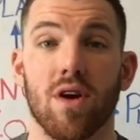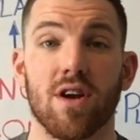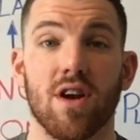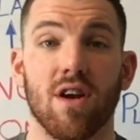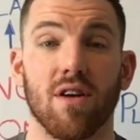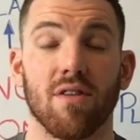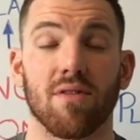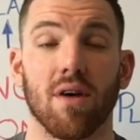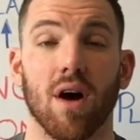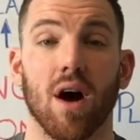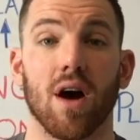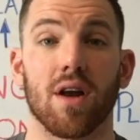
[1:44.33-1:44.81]

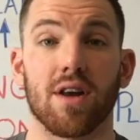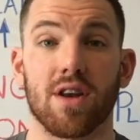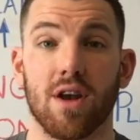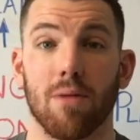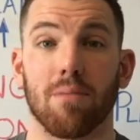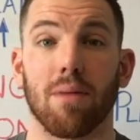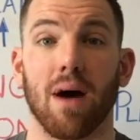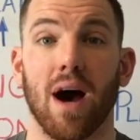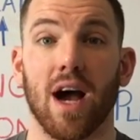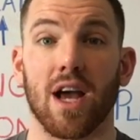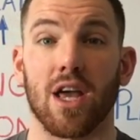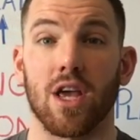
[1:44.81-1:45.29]

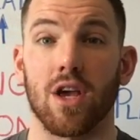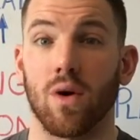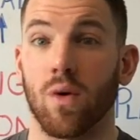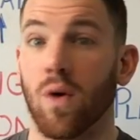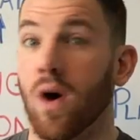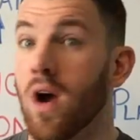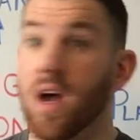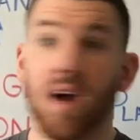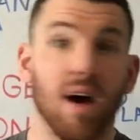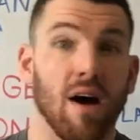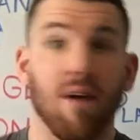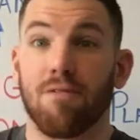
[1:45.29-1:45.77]
nearby
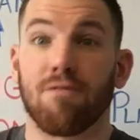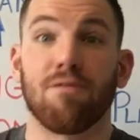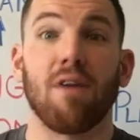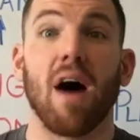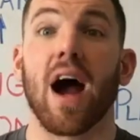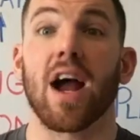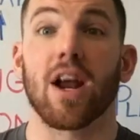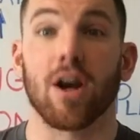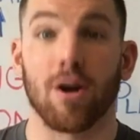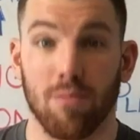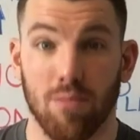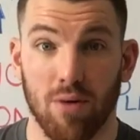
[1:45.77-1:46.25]
you, a
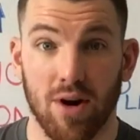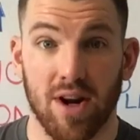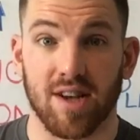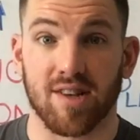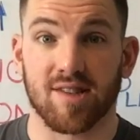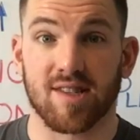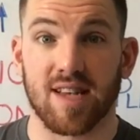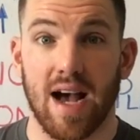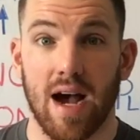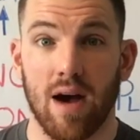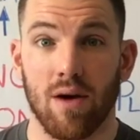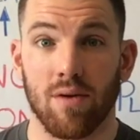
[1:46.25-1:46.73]
fire
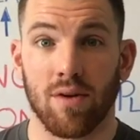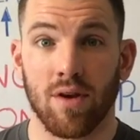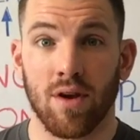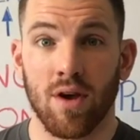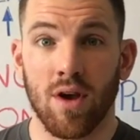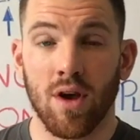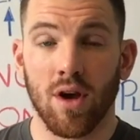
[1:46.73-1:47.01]
breaks out.